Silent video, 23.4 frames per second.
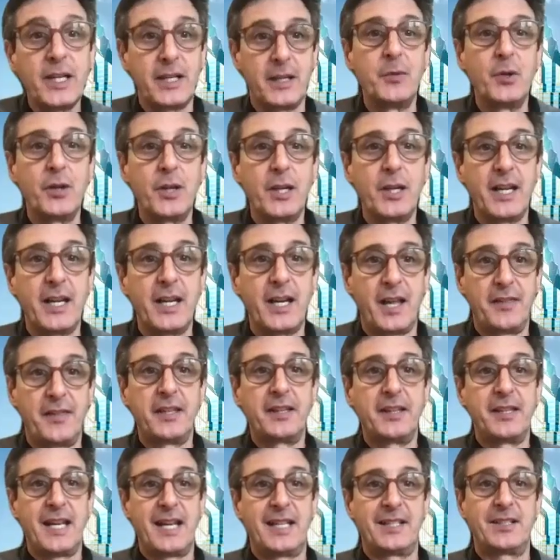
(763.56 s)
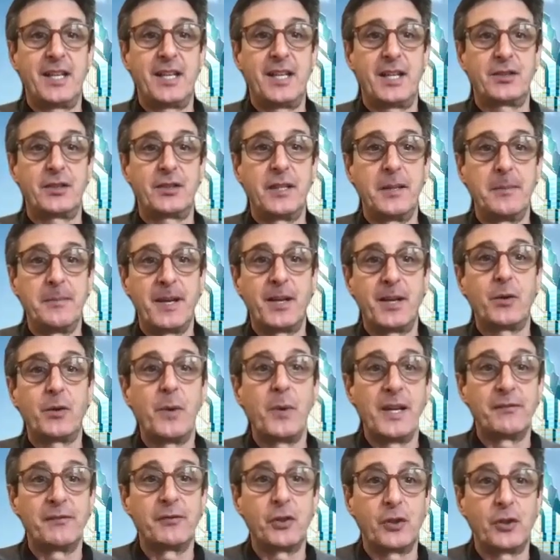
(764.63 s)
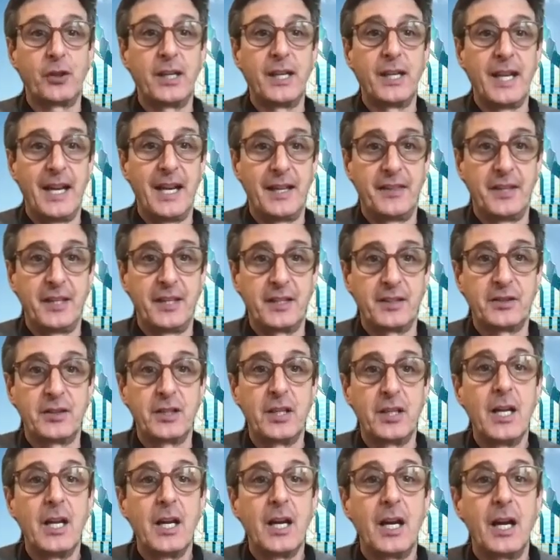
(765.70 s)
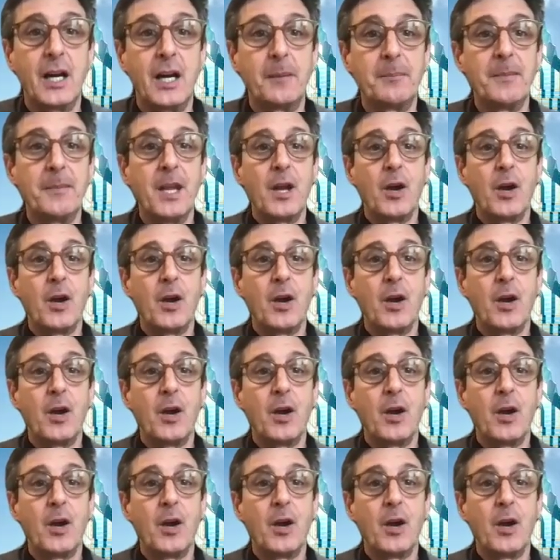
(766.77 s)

immunity, and I think that's actually a better way of looking at this. Right.